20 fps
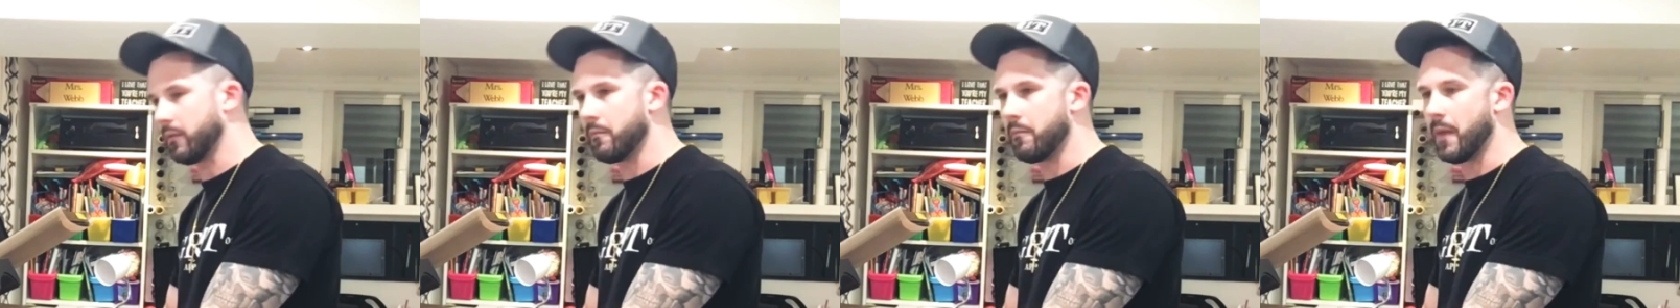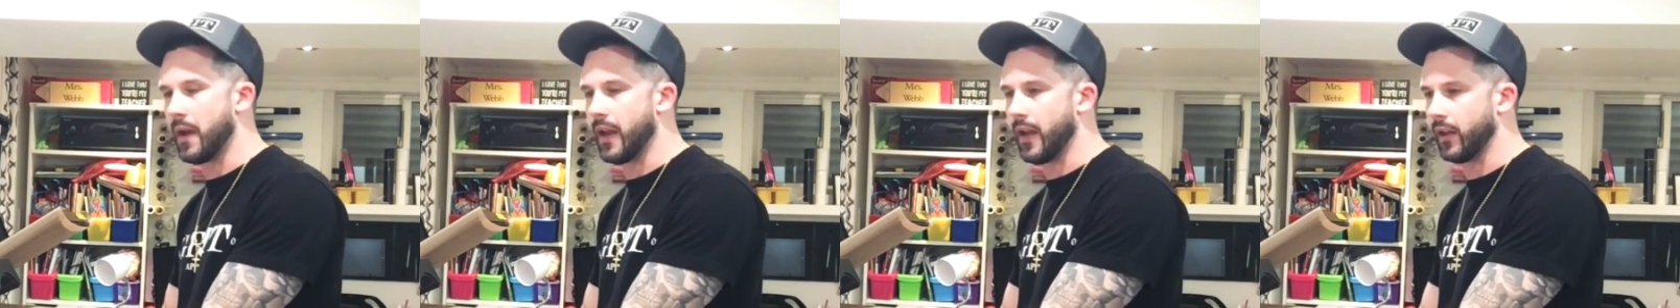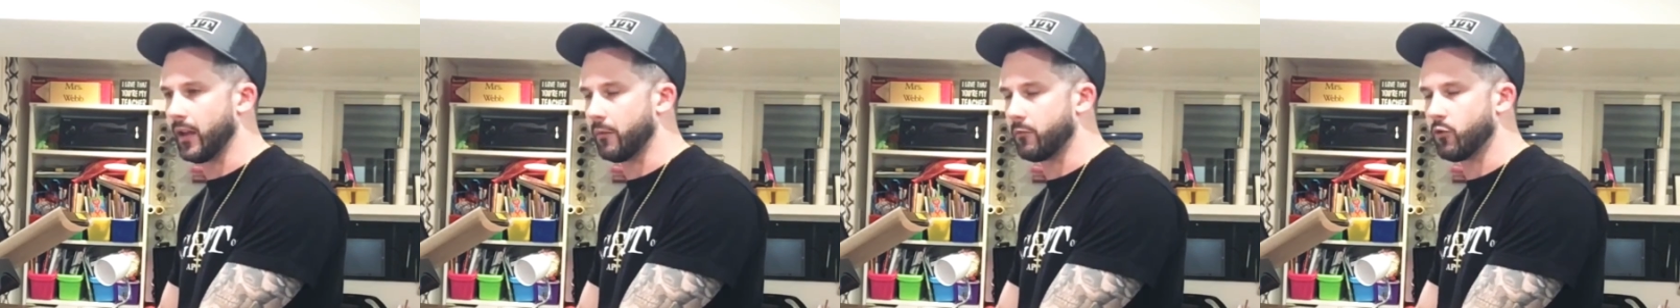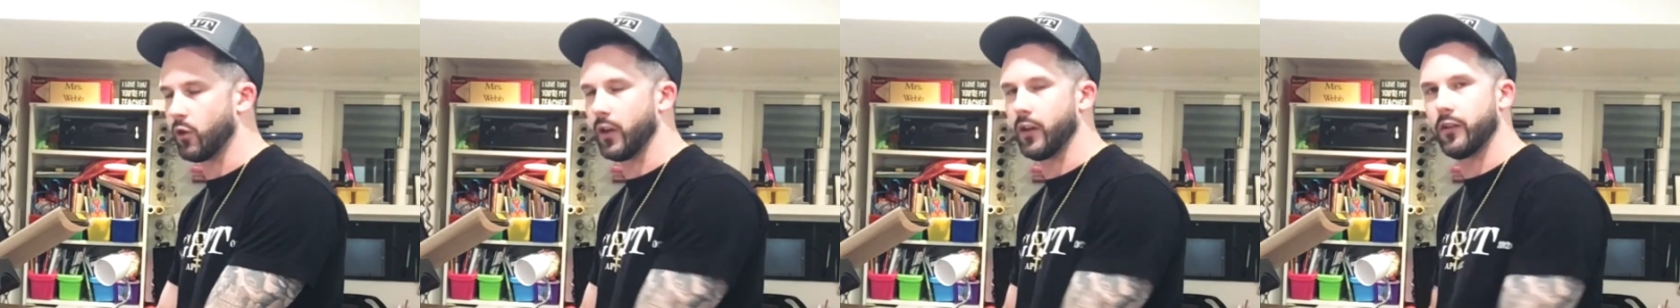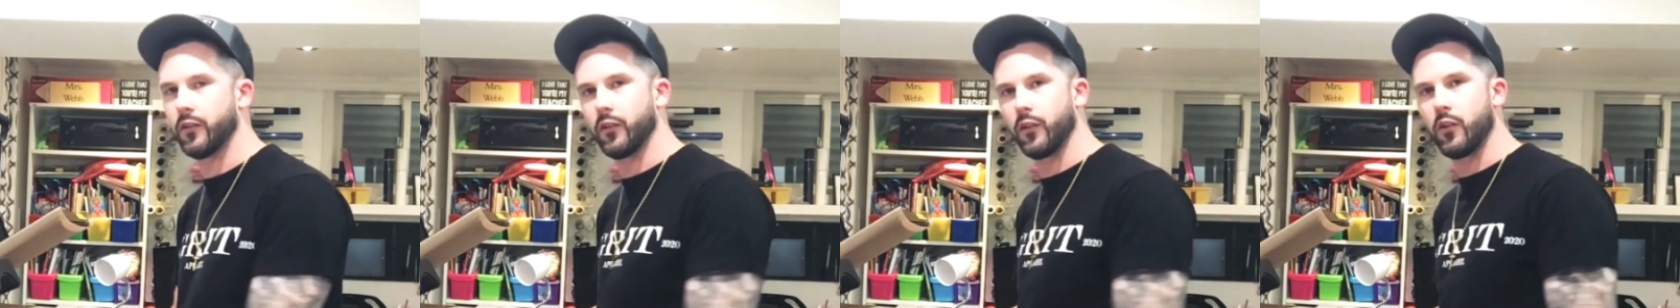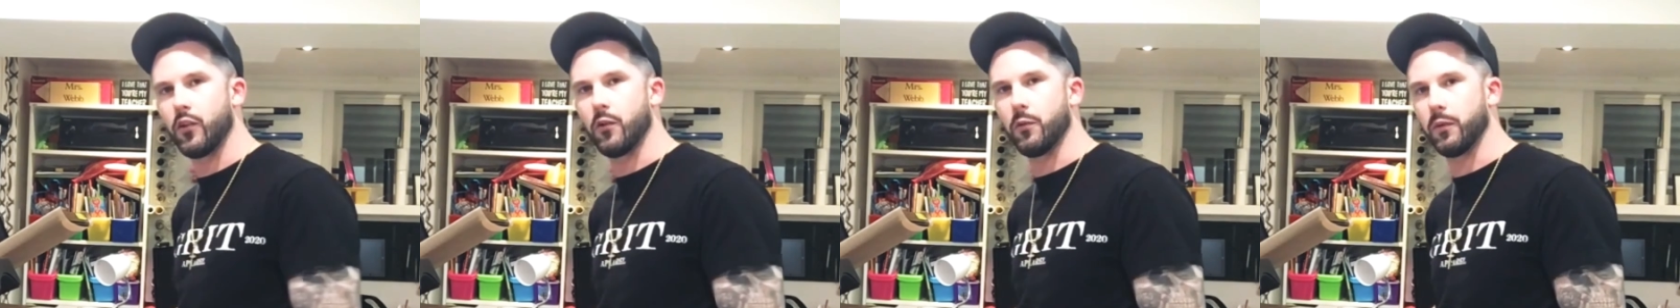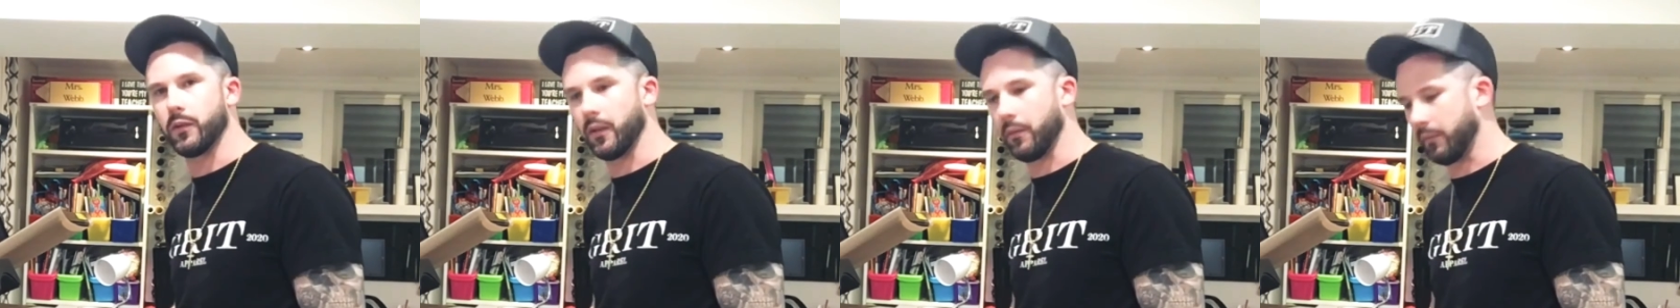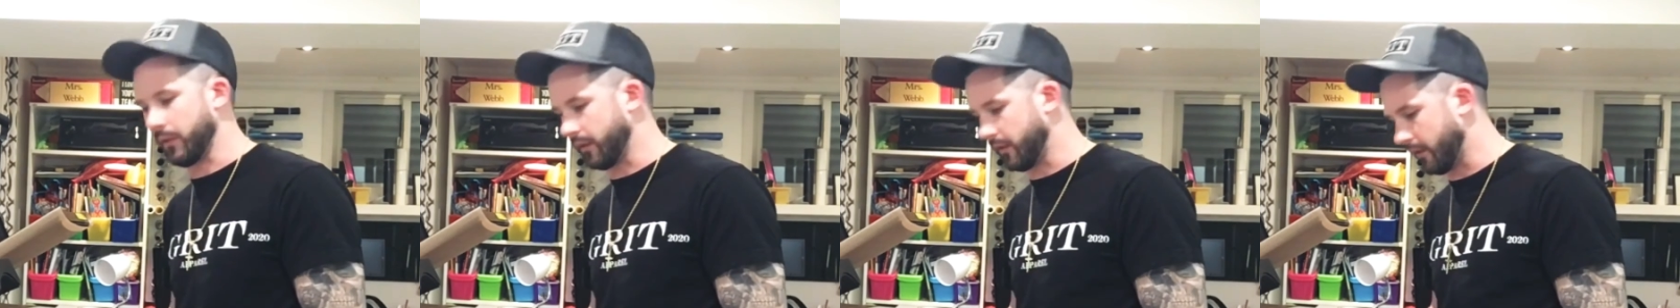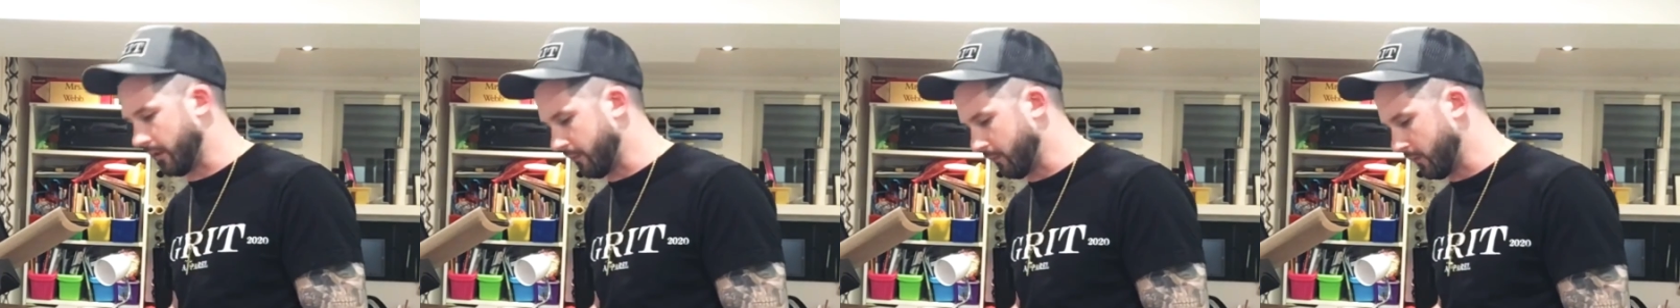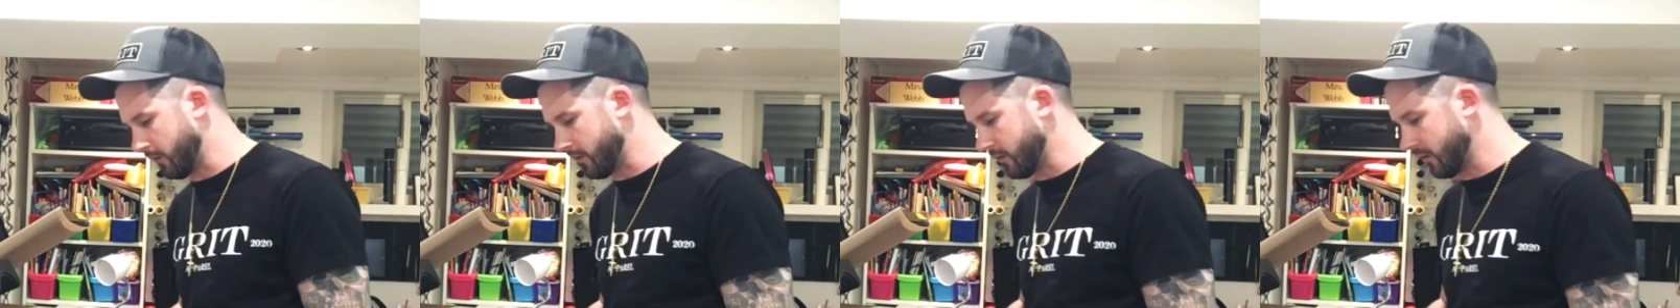May end up trying to secure it with something
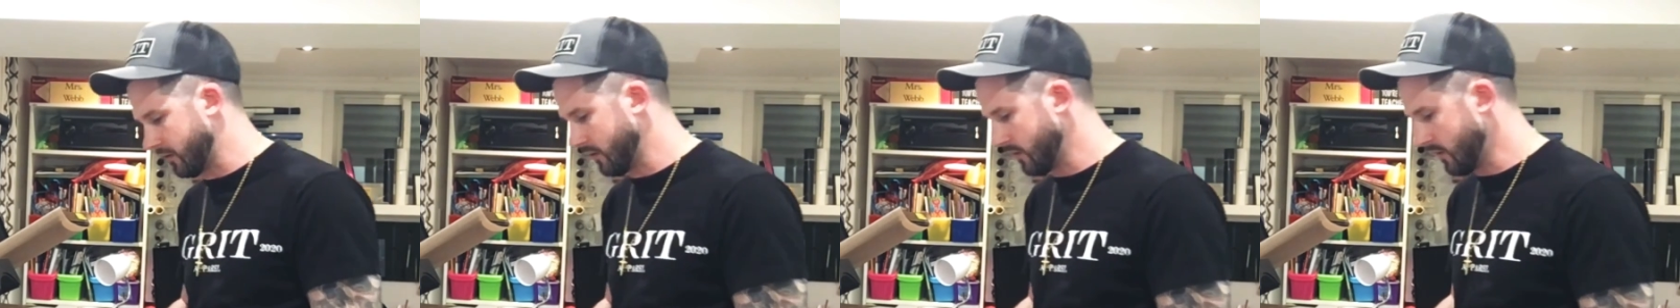different.